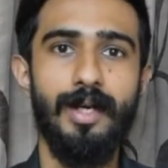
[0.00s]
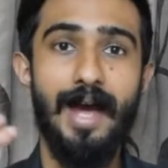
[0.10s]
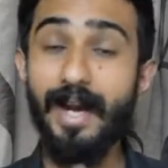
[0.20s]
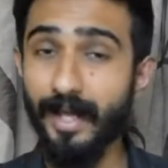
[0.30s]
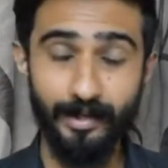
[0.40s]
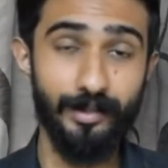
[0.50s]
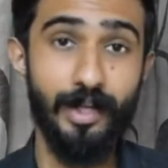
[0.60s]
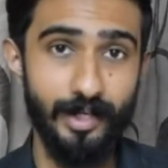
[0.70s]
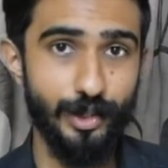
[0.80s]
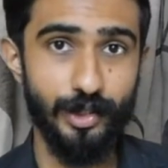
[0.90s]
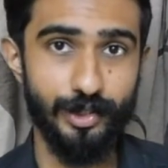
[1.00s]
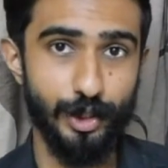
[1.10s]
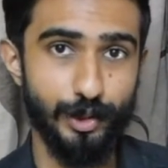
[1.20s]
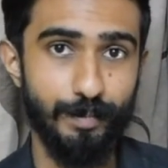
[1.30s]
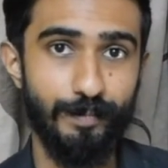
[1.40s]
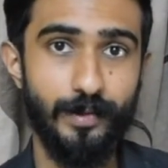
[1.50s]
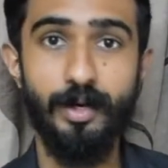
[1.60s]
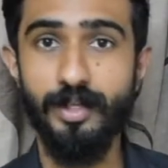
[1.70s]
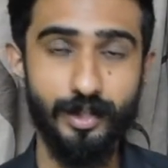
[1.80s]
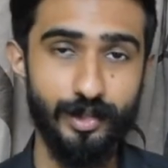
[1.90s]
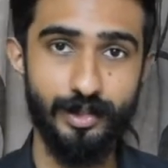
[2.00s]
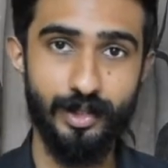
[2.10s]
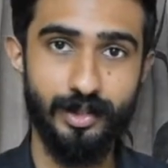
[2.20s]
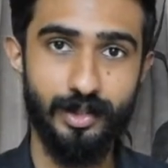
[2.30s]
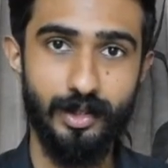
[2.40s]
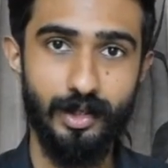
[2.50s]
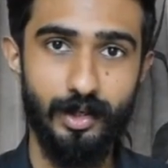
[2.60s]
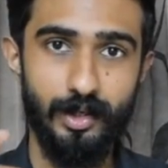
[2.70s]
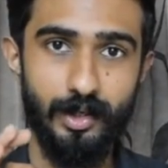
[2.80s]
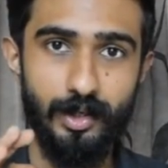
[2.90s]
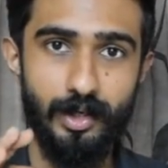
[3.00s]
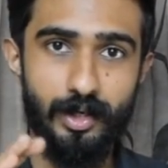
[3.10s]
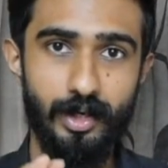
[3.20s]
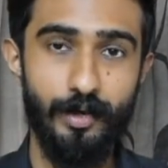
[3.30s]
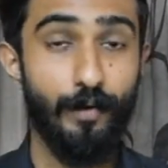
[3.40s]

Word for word: and another reason is this third reason is this if